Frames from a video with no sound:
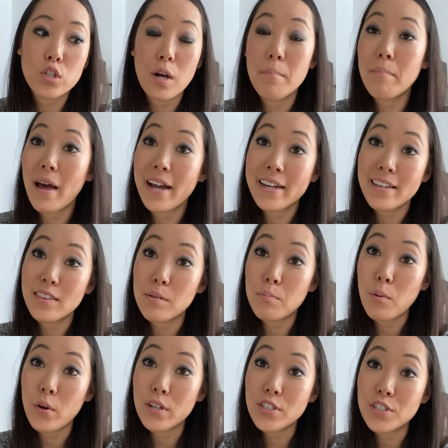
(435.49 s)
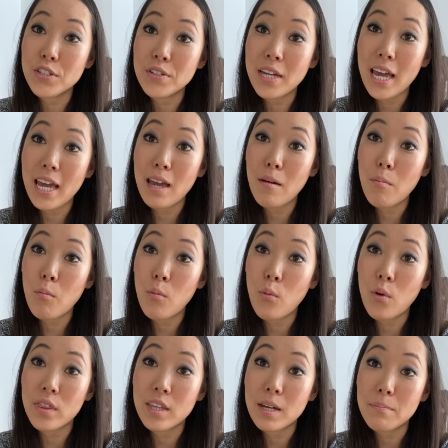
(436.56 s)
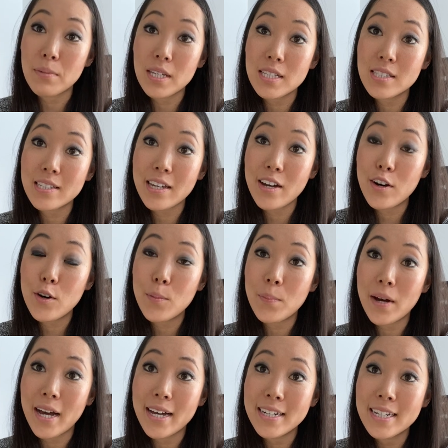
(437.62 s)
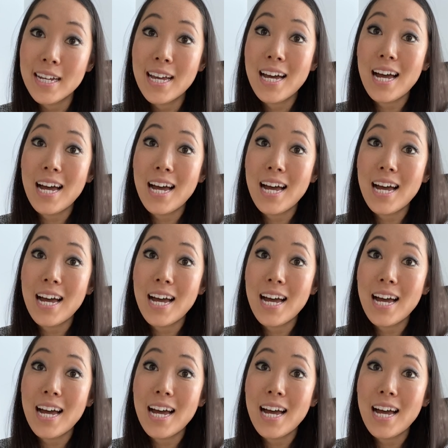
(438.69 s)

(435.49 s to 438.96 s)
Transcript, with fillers: jump back in the pointe shoe game with Capezio, but